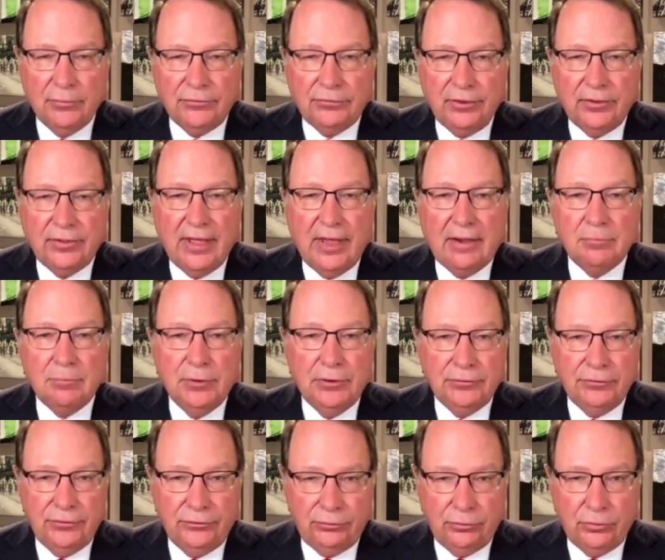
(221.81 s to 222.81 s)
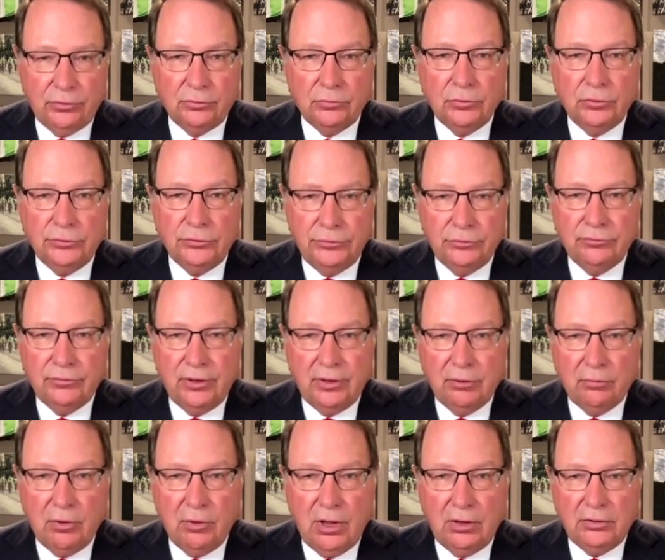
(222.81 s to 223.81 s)
So that business will, will do very
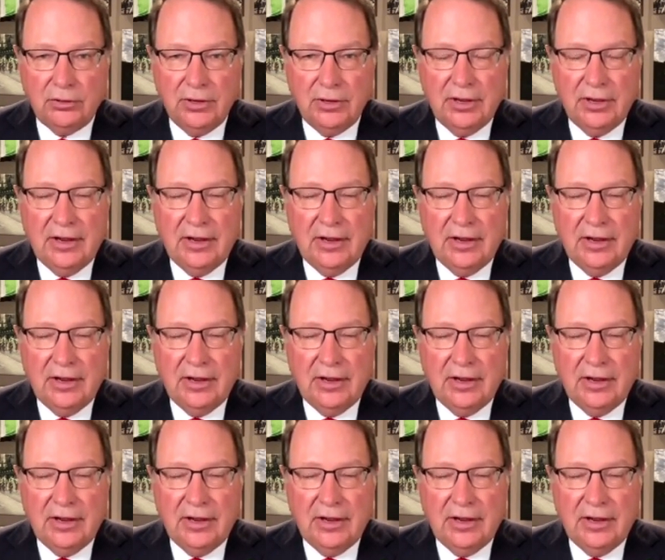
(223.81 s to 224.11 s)
well